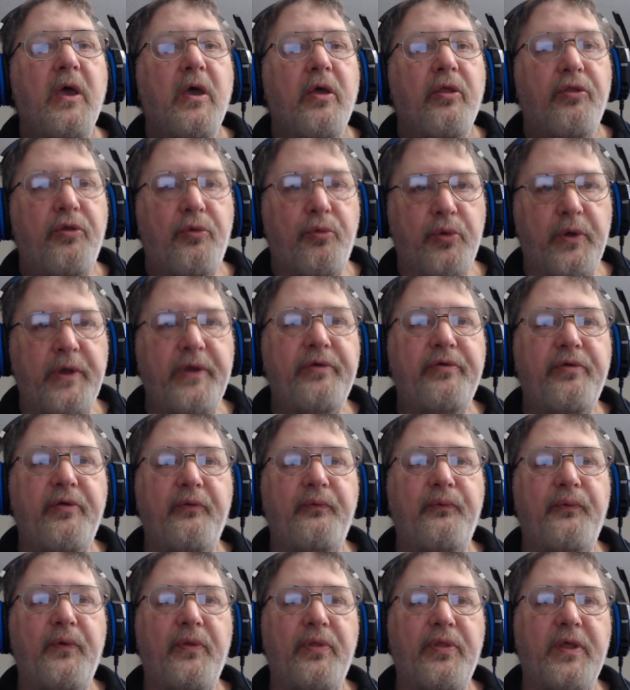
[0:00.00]
The reason
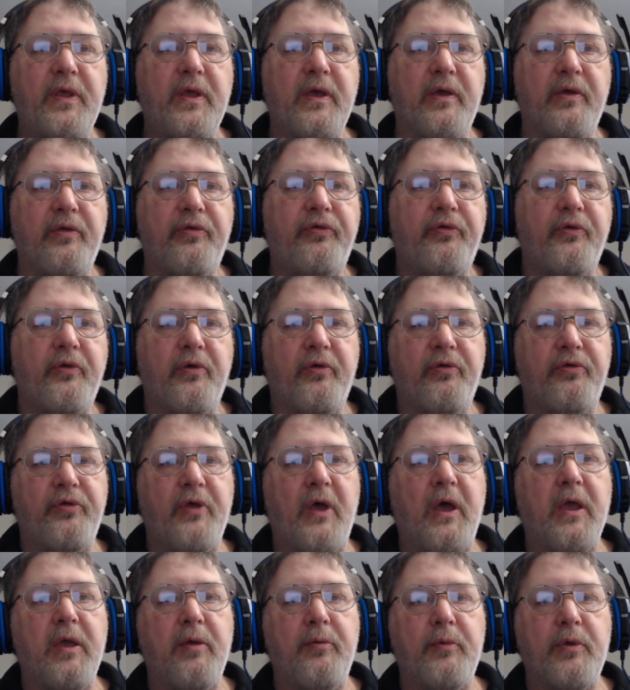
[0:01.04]
for this is
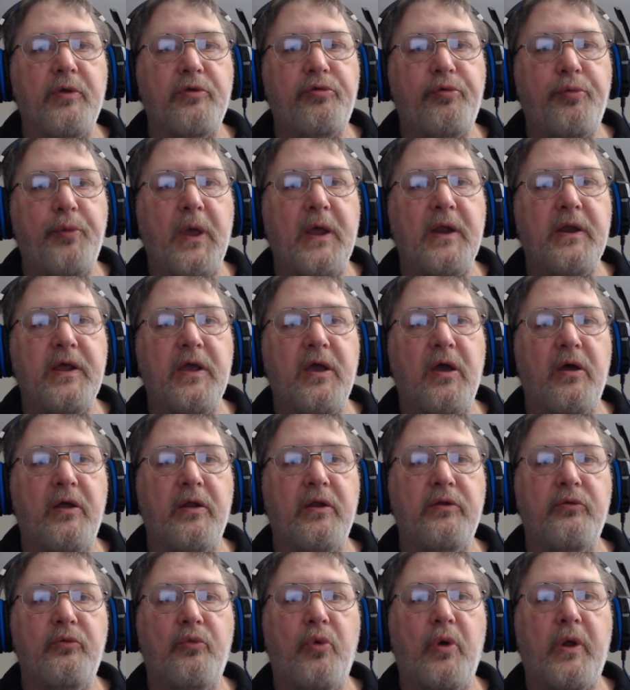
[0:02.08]
I am expanding
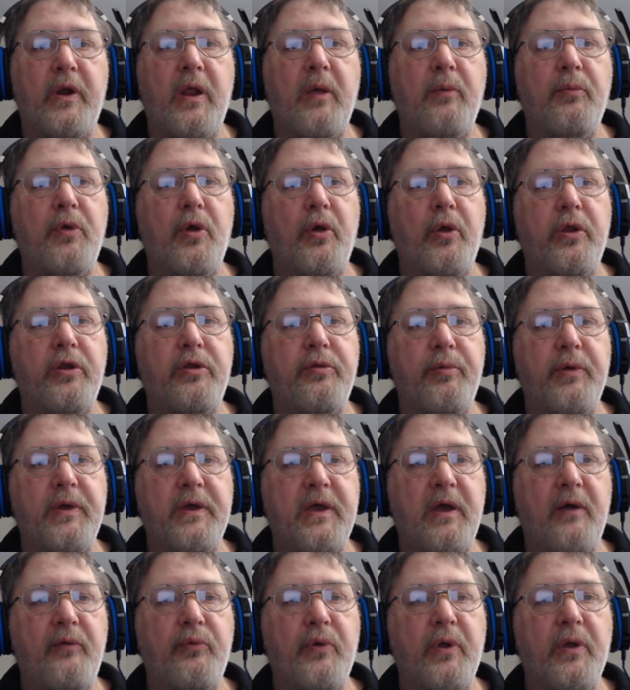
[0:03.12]
on what I'm going to be
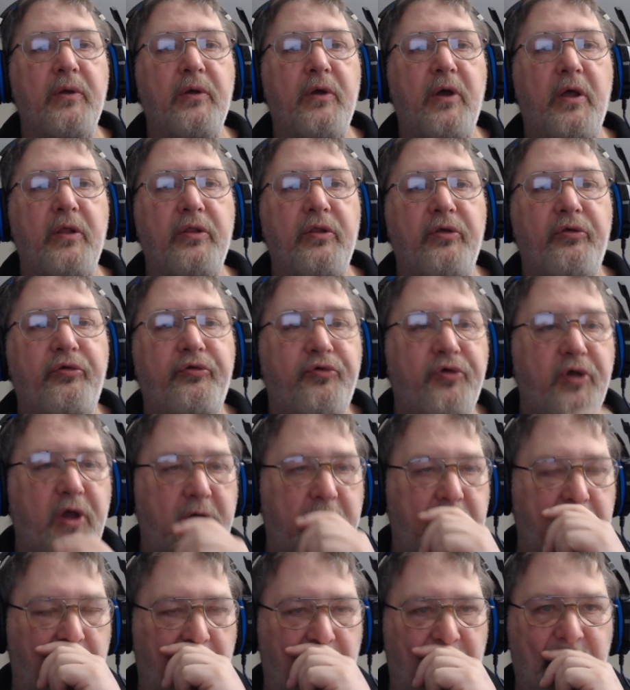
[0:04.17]
covering on this
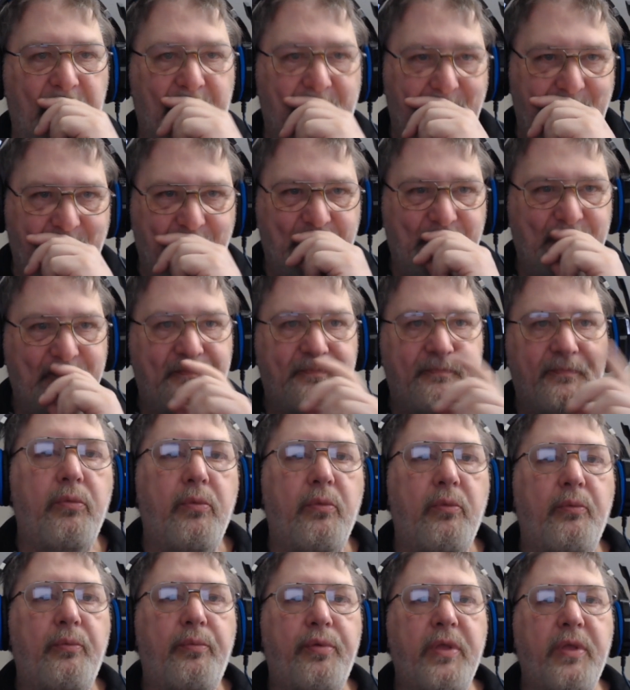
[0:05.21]
channel.
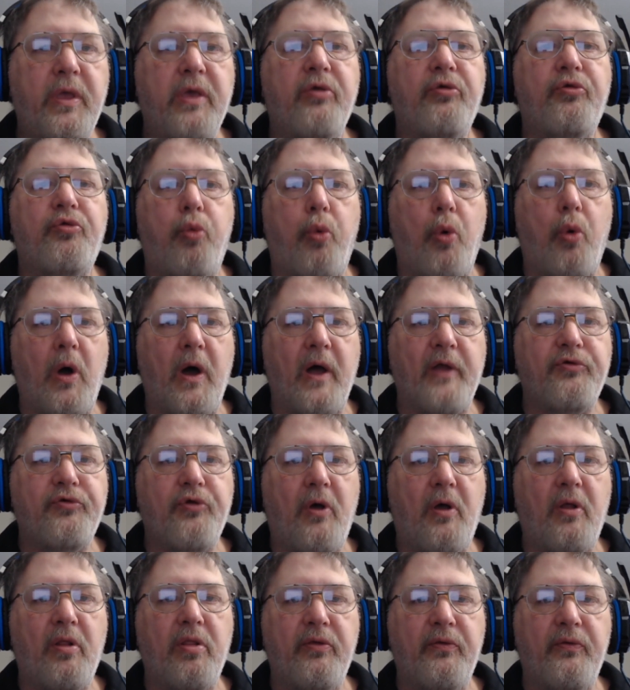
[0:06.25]
Please watch
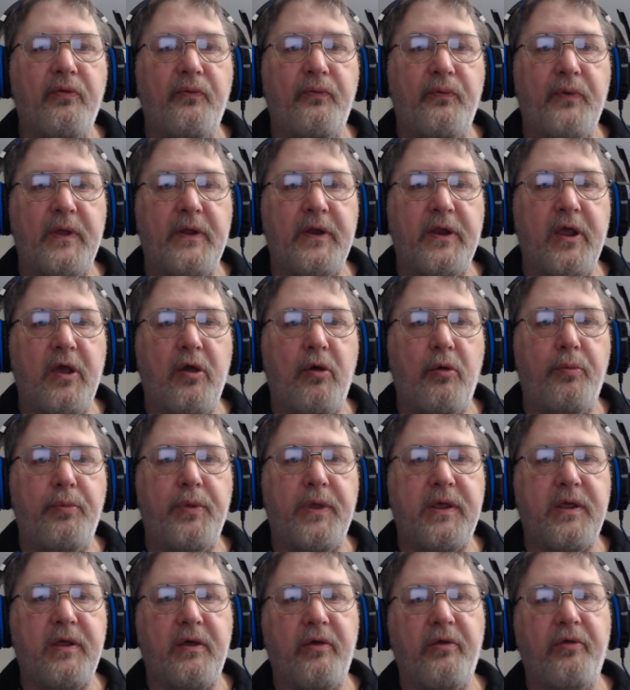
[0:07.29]
all of the video
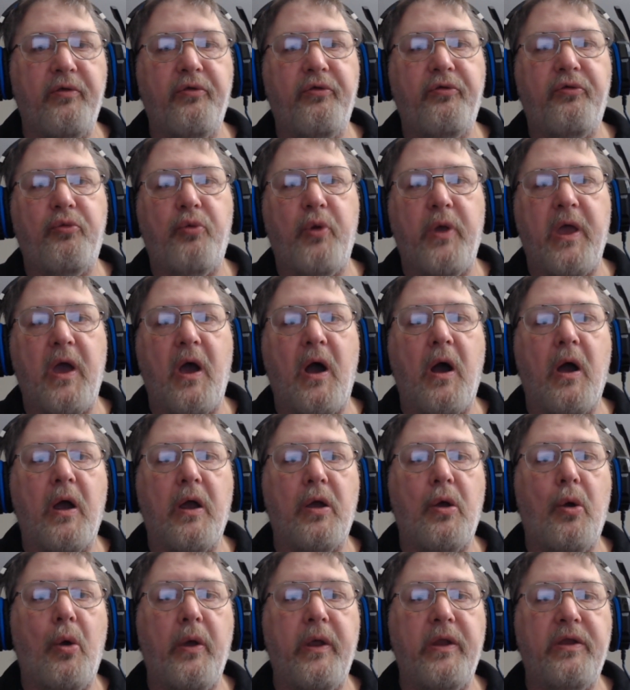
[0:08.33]
because we are
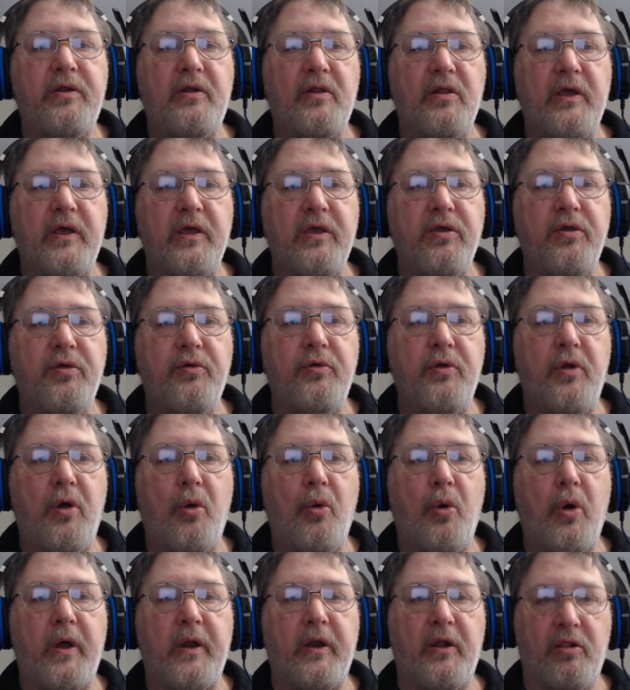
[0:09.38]
going to let you know
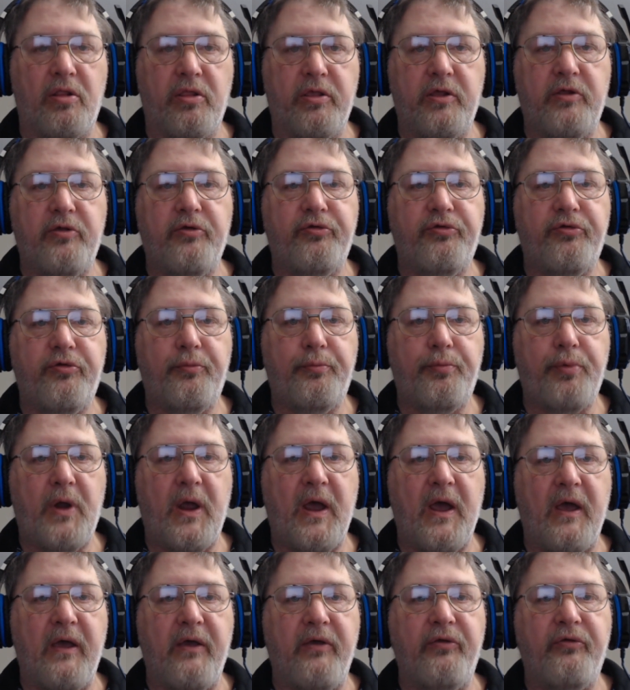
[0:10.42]
on a little
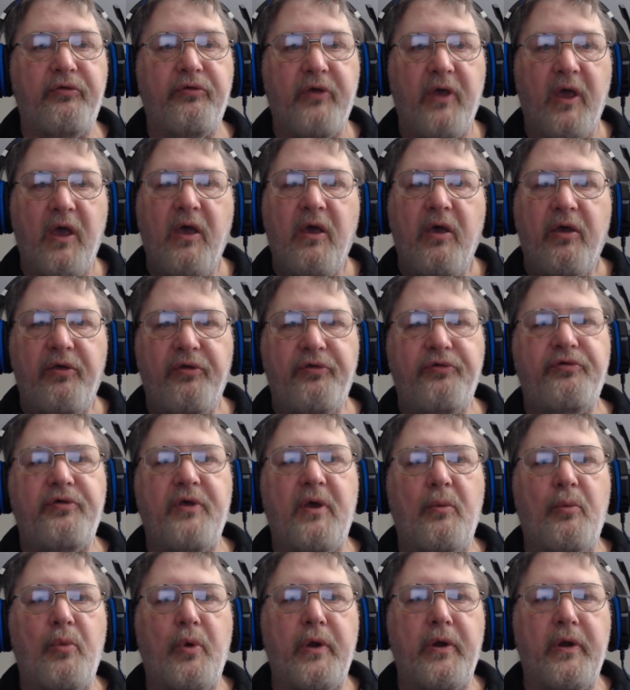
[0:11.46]
surprise
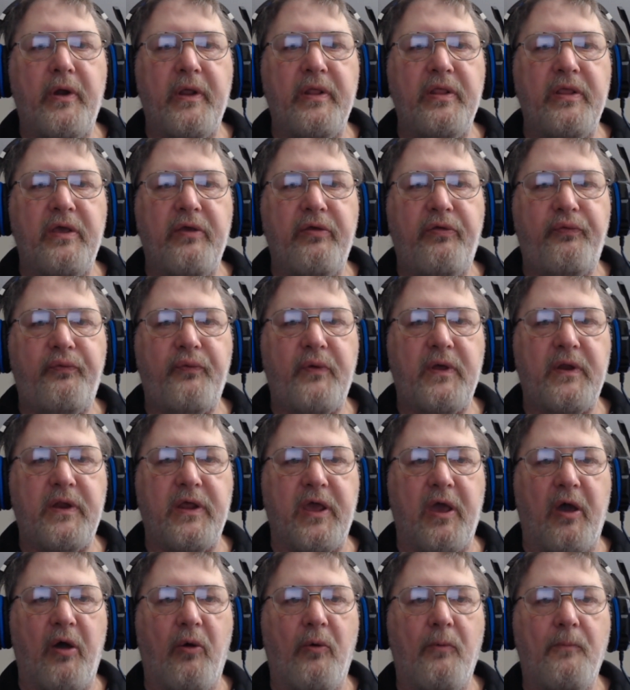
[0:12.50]
somewhere in this
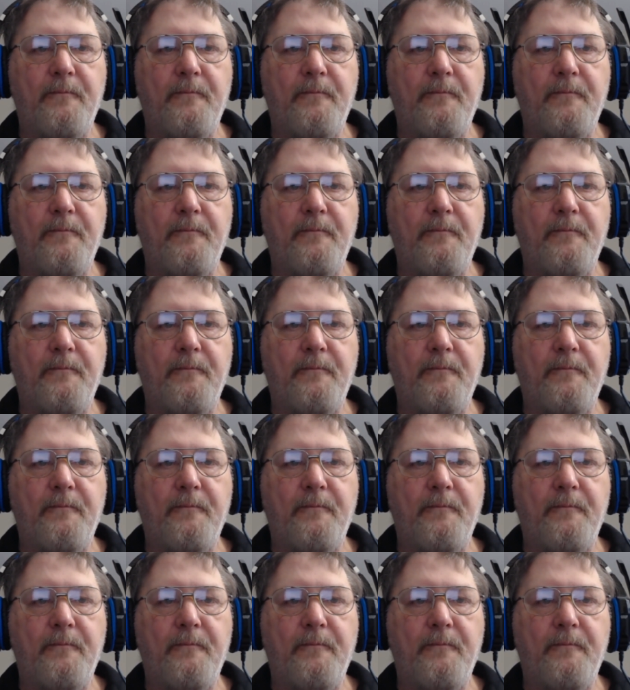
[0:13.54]
video.